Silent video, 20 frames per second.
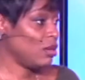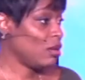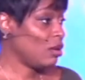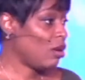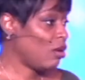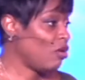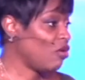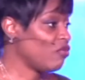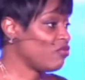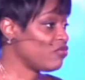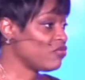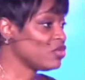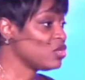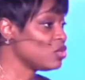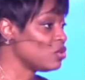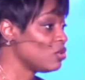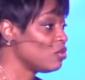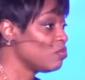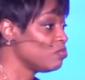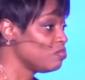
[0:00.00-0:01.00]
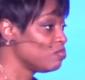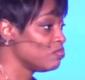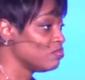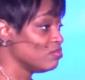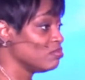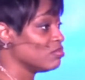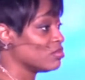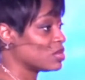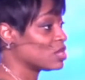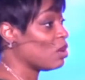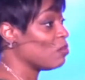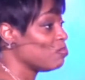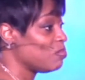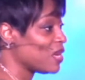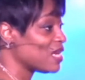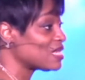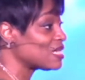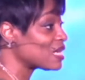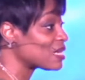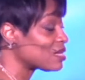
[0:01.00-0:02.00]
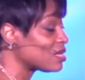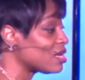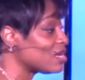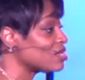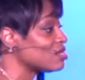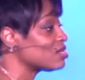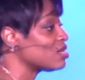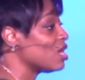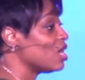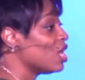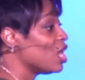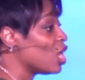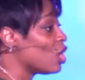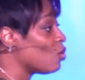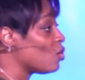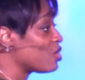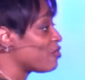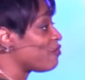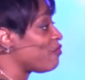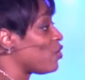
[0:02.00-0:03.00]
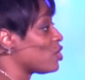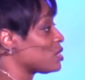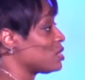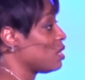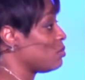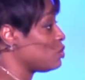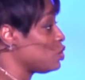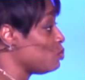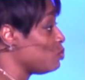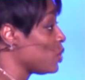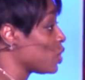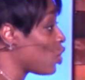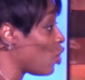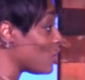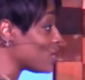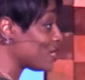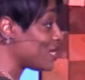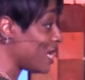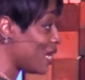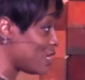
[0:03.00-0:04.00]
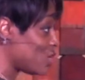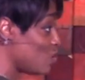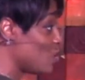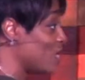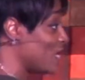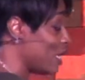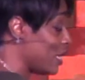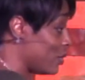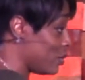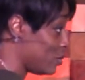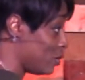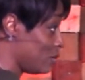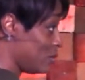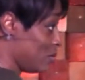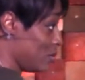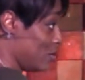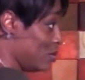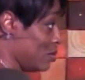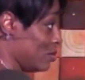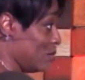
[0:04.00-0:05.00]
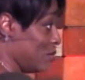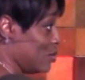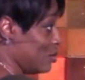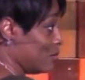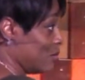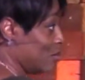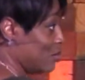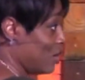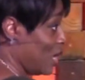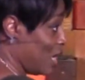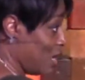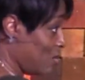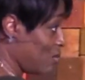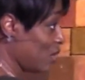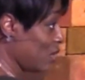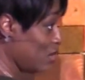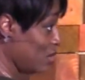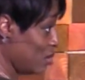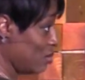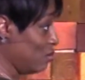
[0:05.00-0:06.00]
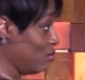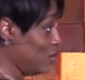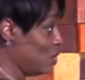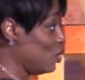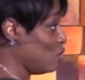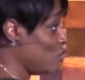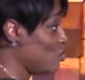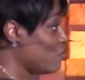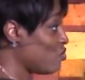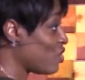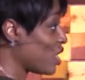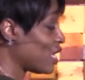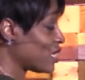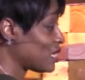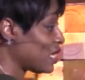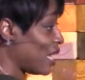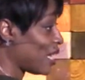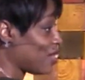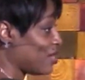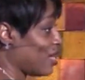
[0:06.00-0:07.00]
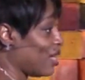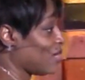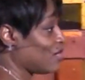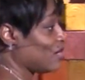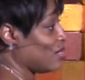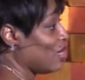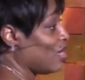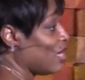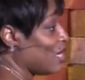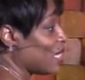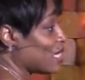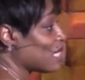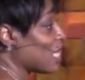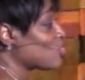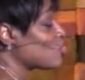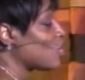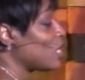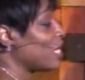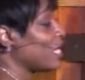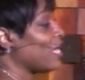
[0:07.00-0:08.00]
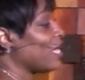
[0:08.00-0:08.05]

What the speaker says: of, some basic things, it would force them to be content with little. Anybody, raised like that? There's actually